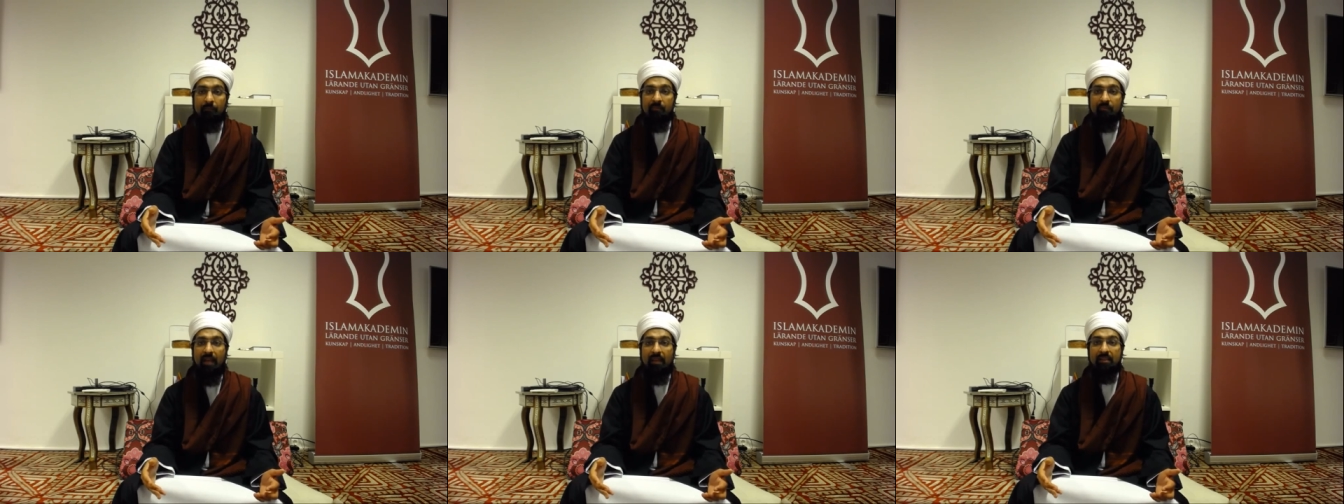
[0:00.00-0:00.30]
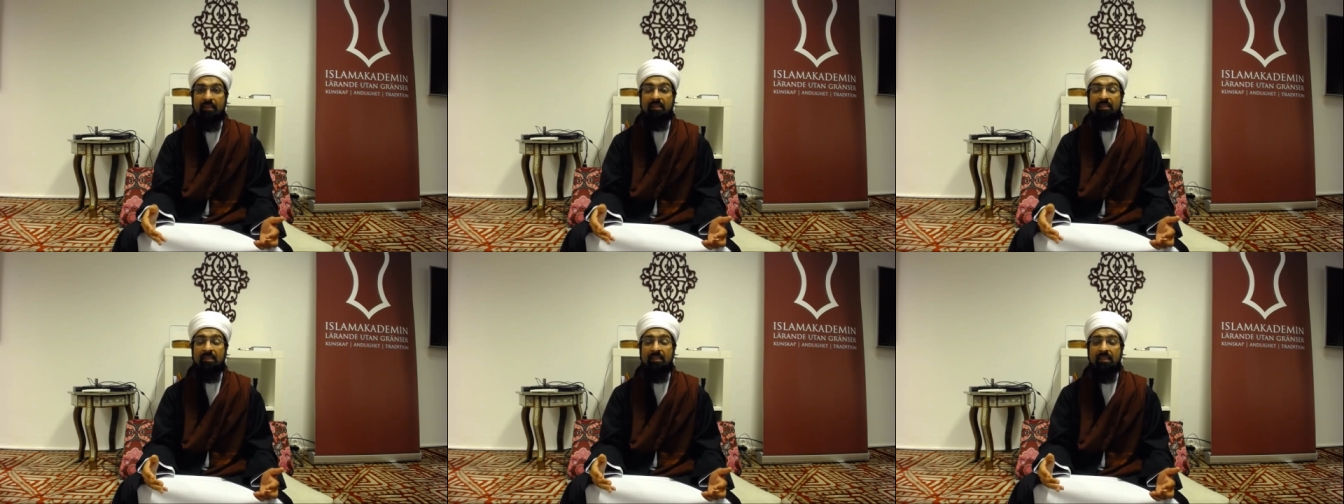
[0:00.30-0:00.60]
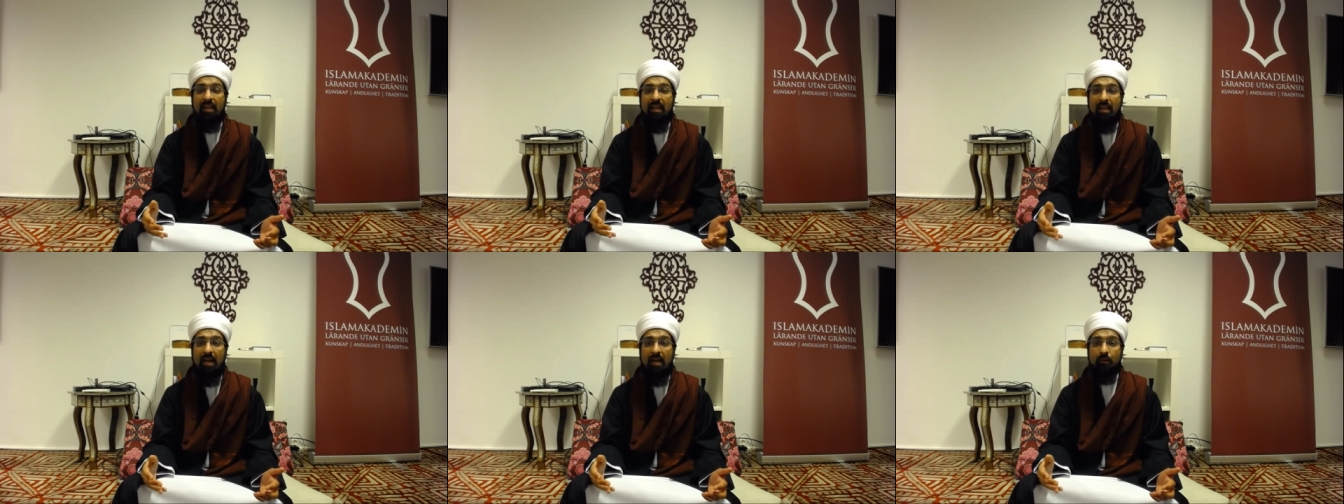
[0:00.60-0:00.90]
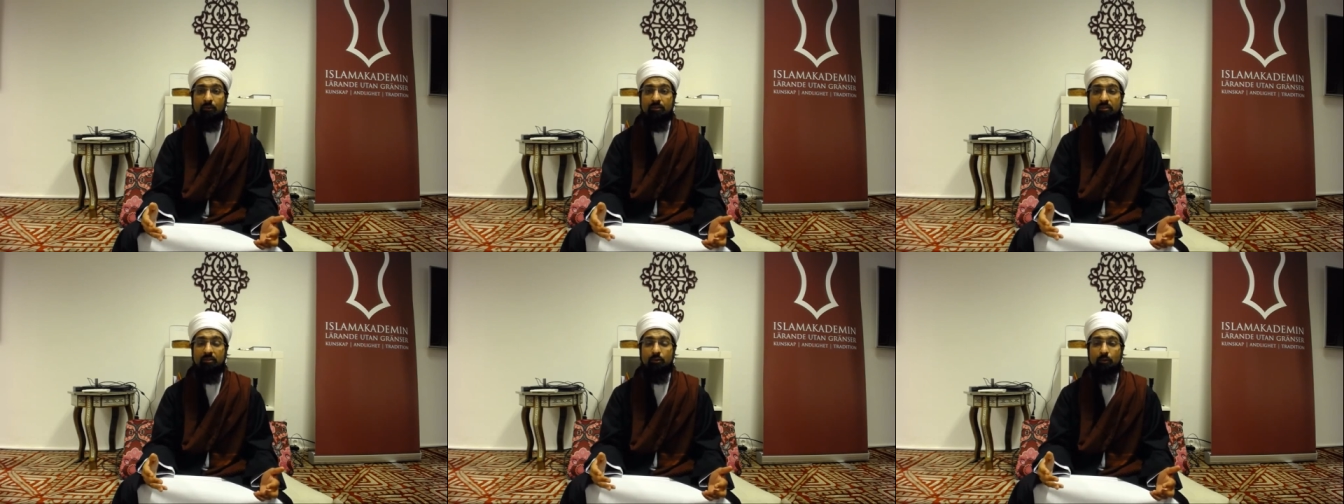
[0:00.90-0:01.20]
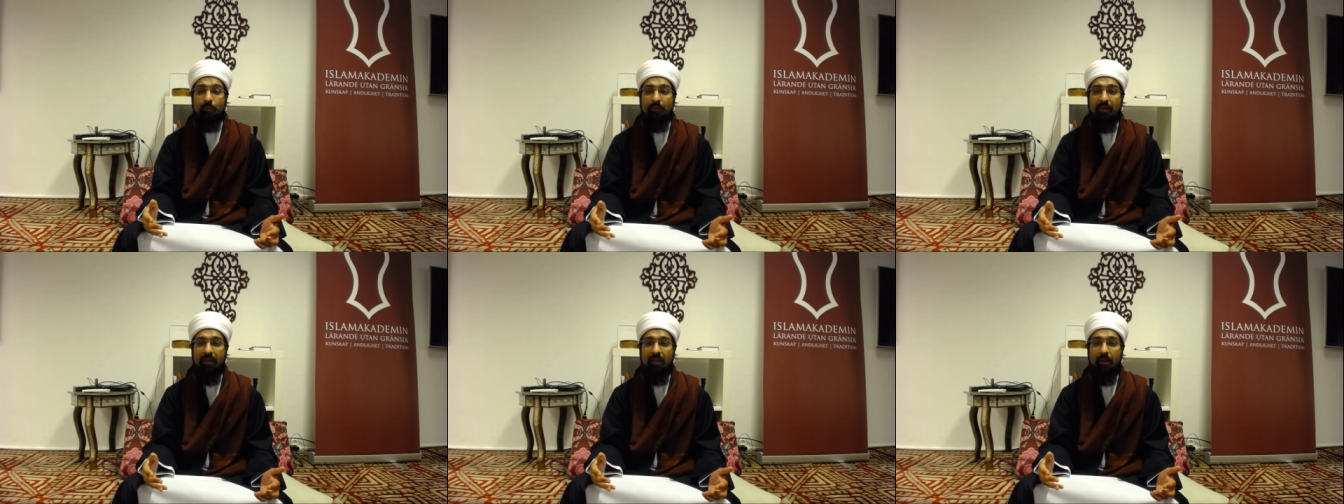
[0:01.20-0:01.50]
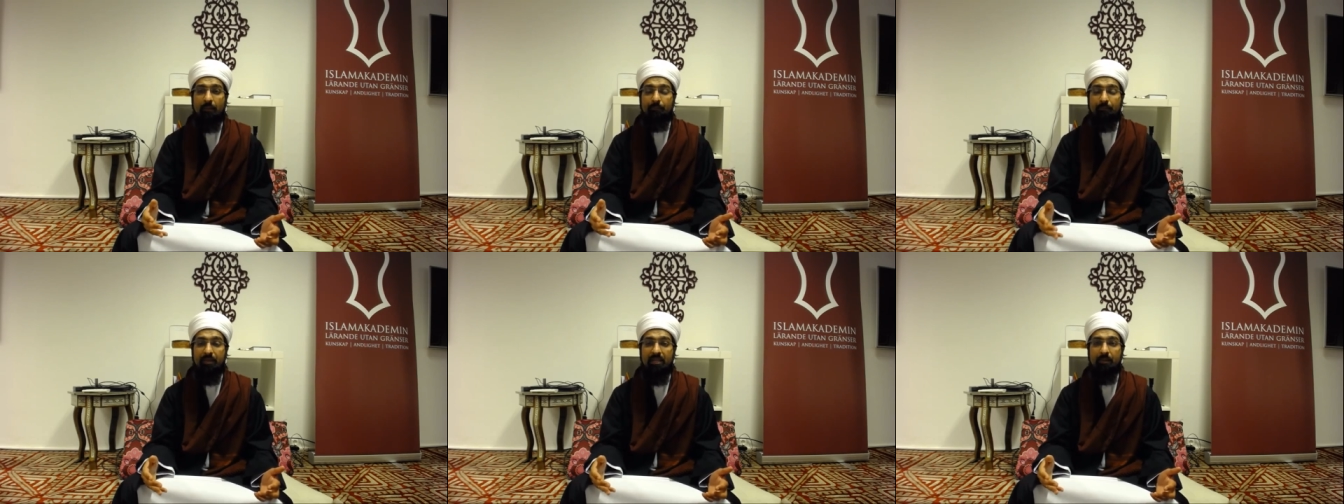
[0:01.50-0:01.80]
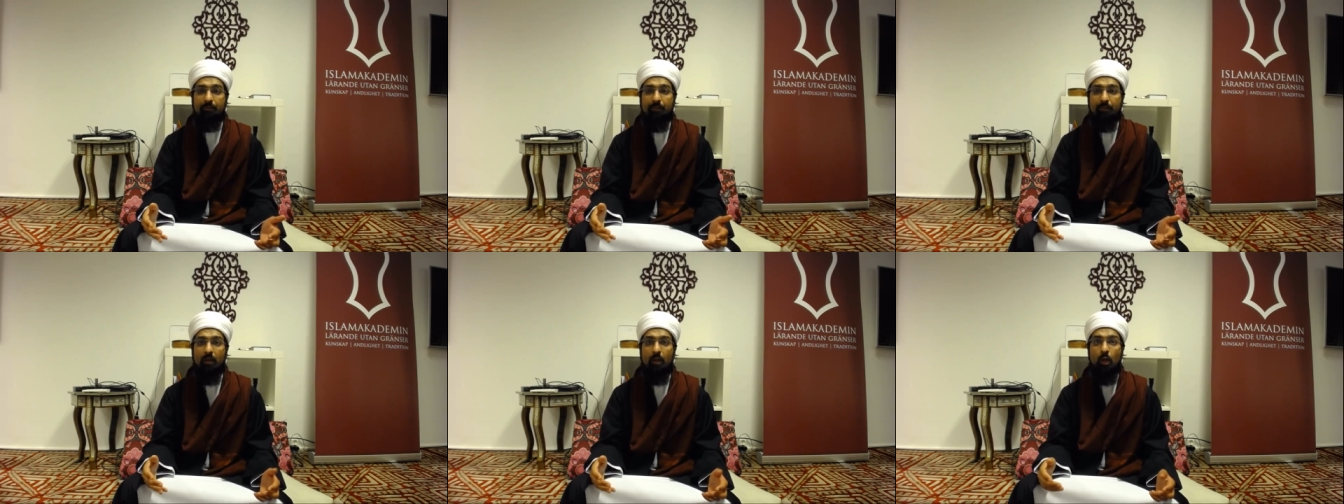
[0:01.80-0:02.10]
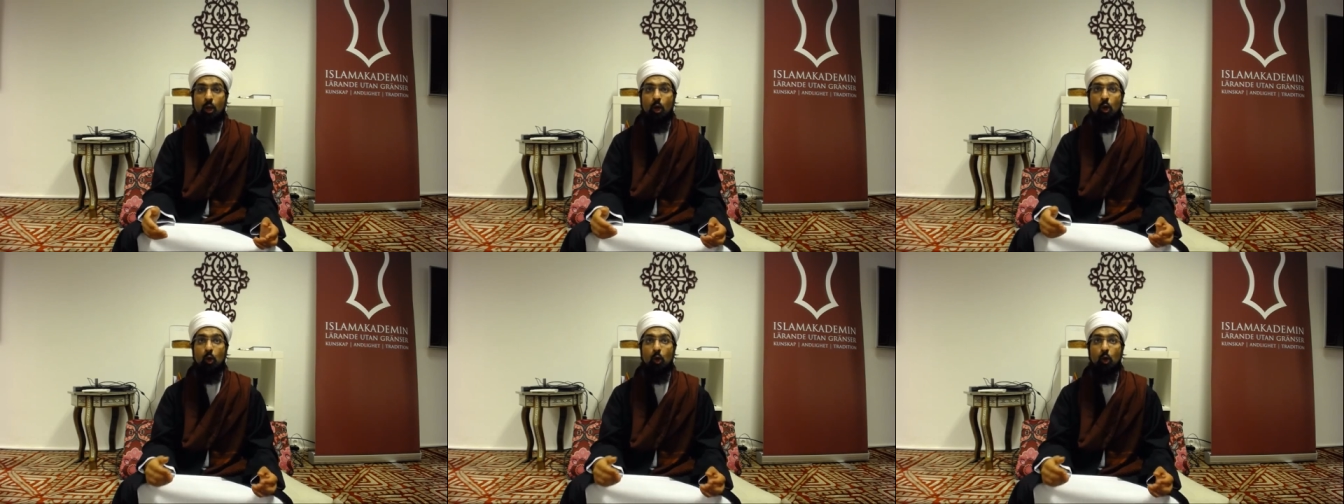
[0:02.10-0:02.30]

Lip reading: and that he allows us to become people